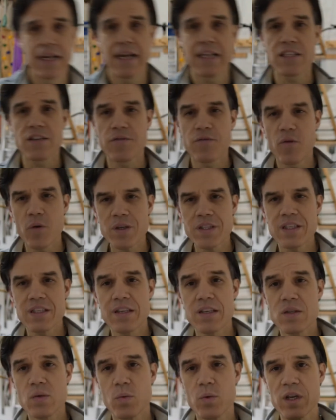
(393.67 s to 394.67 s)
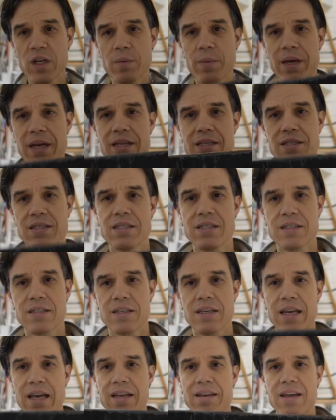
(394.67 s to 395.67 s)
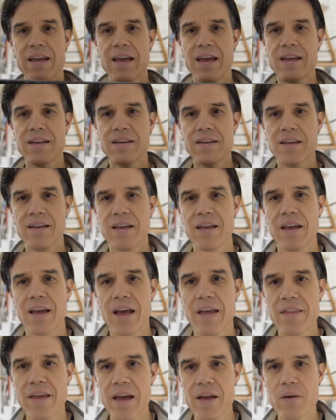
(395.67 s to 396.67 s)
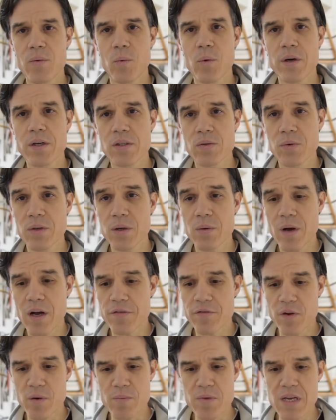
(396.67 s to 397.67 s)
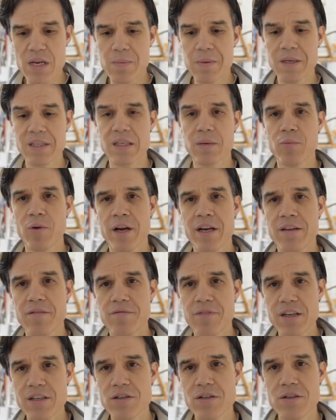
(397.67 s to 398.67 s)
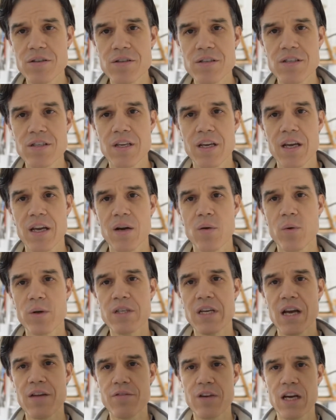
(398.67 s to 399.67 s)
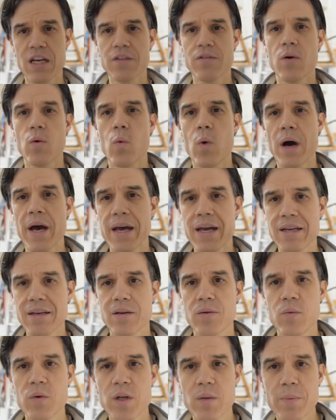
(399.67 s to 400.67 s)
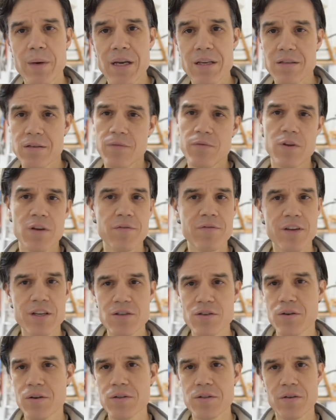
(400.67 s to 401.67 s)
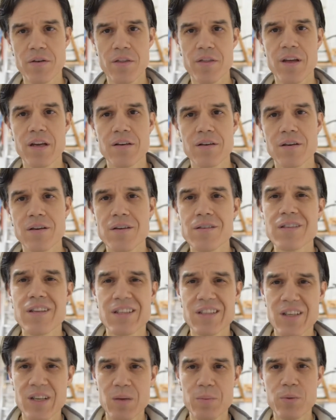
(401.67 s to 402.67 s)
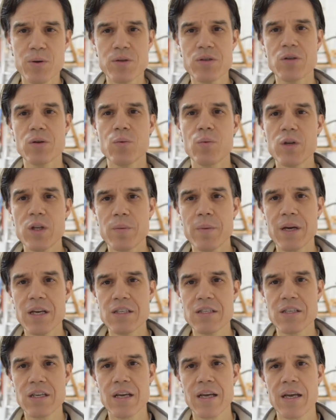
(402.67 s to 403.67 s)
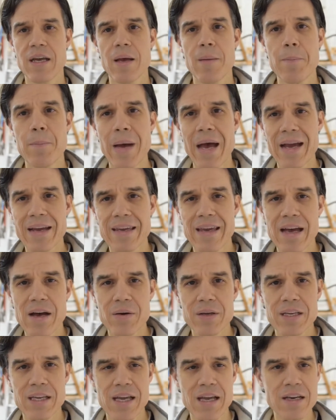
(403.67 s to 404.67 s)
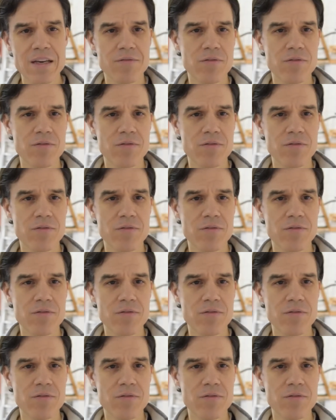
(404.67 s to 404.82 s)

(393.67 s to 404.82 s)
It's a 14-inch wheelbase, end to end, and that works really well for me because I'm riding Ventures, which have kind of a wide wheelbase. If you have Ventures or Thunders, that's going to push your wheelbase back out again.